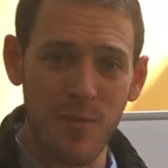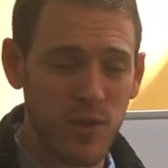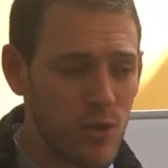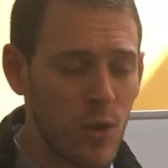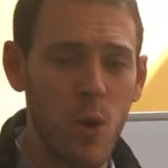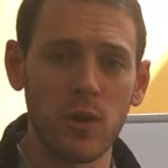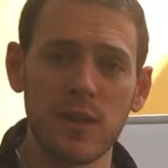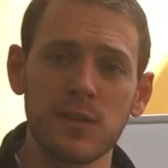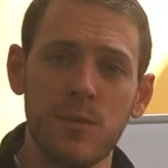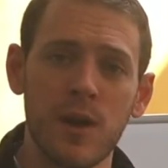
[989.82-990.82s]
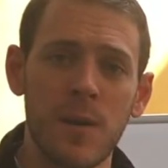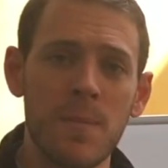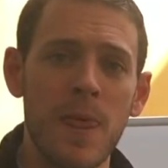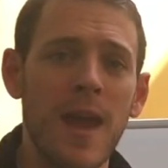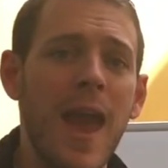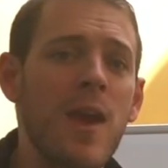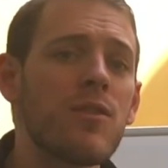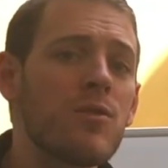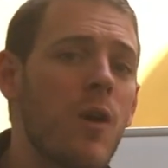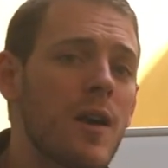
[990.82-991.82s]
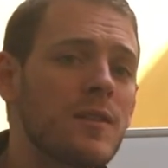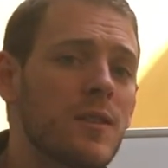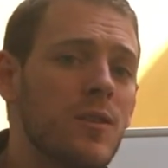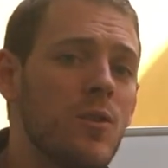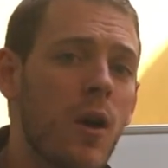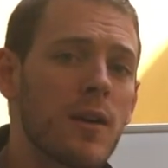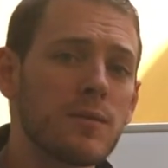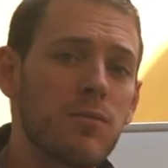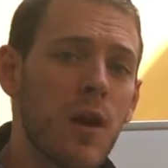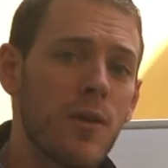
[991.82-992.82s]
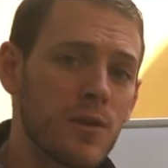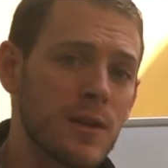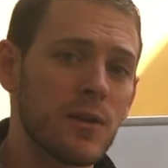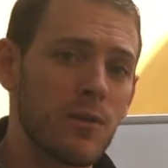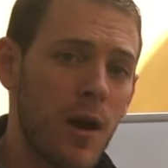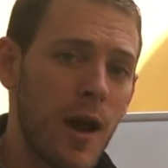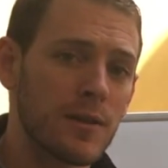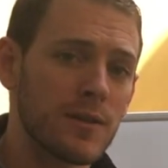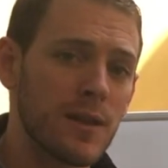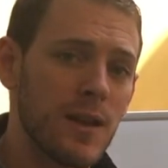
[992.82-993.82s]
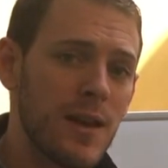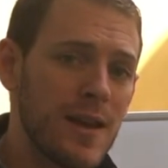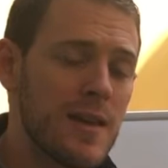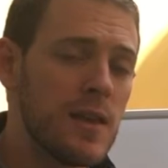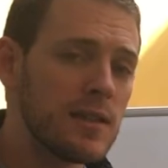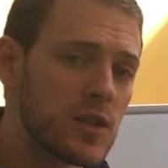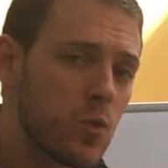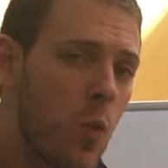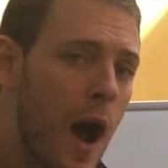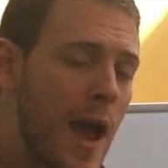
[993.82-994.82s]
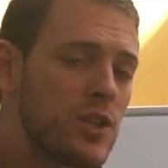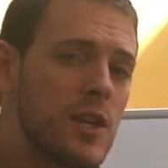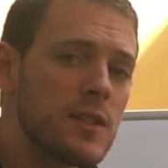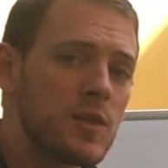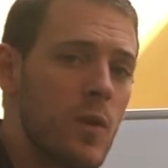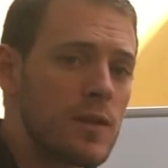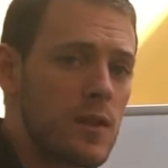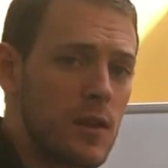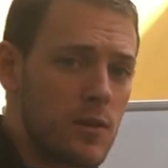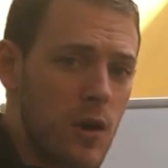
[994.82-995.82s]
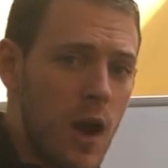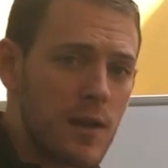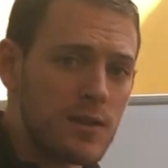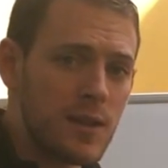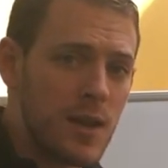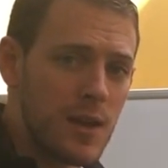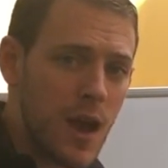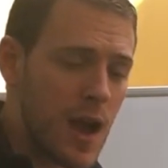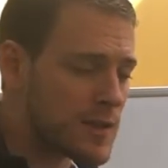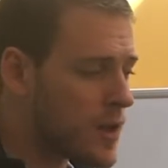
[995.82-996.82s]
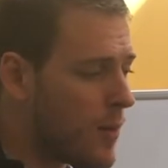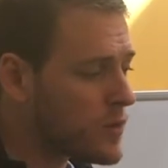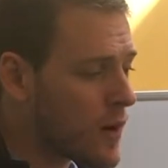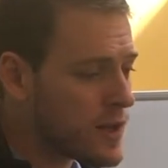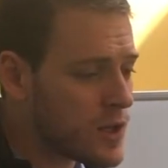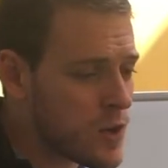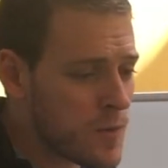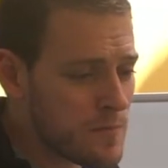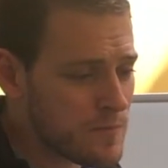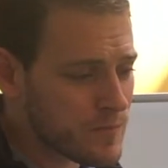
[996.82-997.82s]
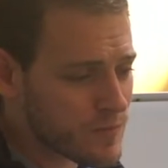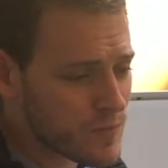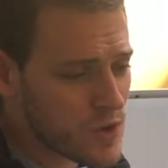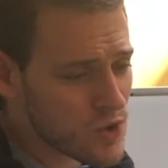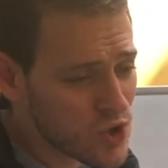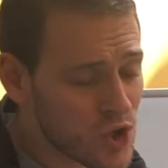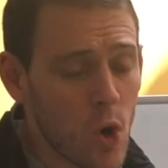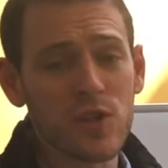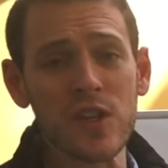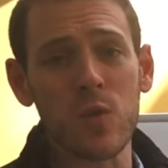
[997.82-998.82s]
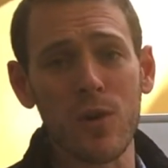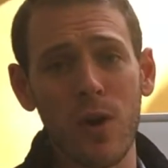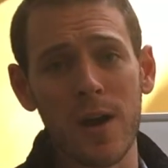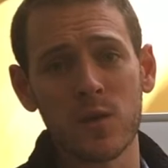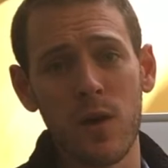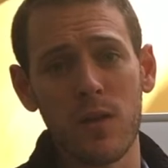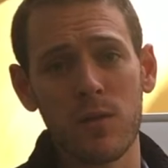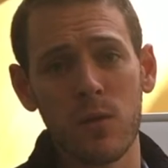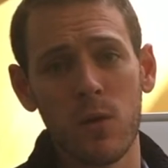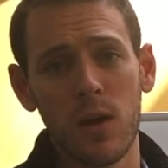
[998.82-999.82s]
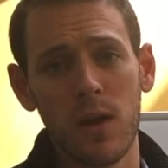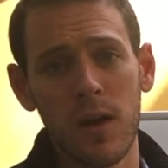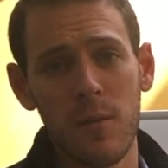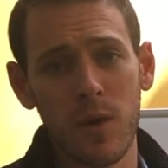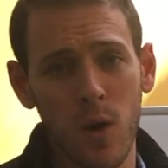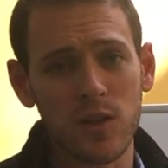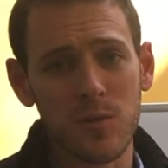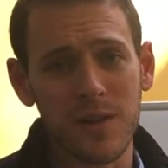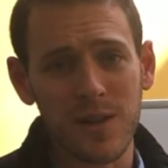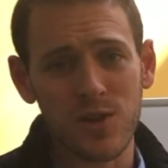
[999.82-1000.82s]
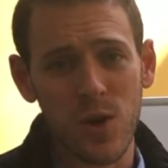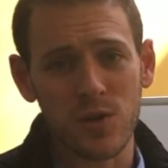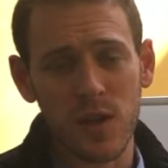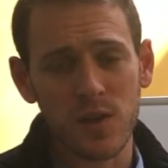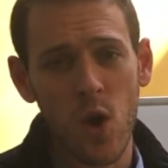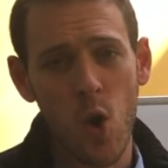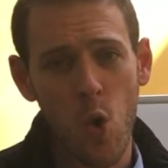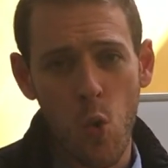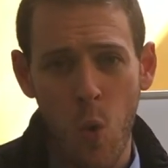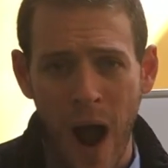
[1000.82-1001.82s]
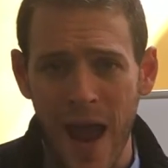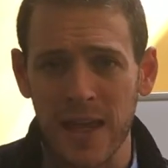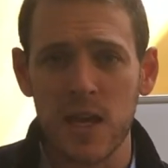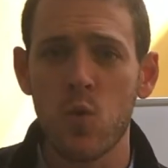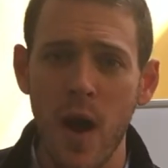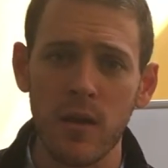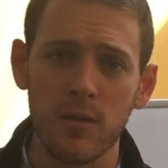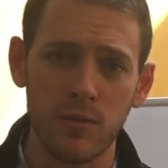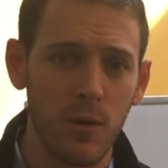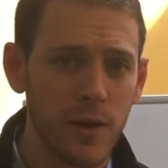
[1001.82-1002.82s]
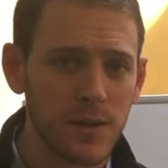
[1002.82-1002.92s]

through the Holy Spirit, and through us who are his brothers in Christ. This is why Jesus went to the cross. Psalm 22 shows us what Christ went through, but ultimately shows us why he went through.